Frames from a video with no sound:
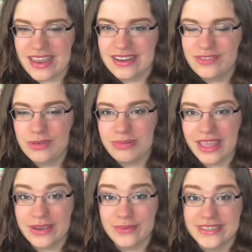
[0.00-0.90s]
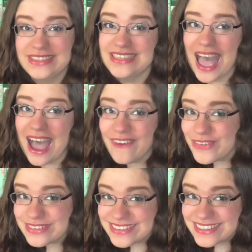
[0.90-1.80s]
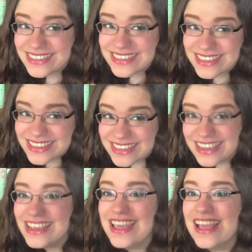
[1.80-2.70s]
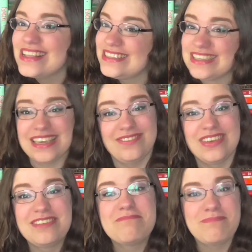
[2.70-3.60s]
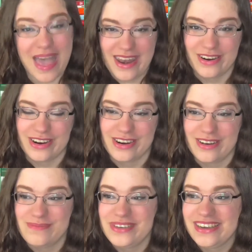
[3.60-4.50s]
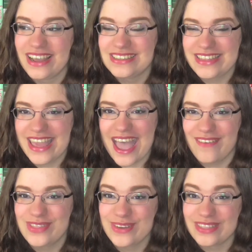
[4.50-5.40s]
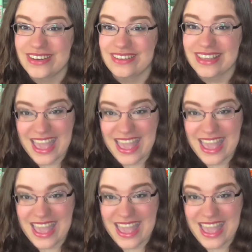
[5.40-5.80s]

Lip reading: And if you play it with sound, it's even better because they have their little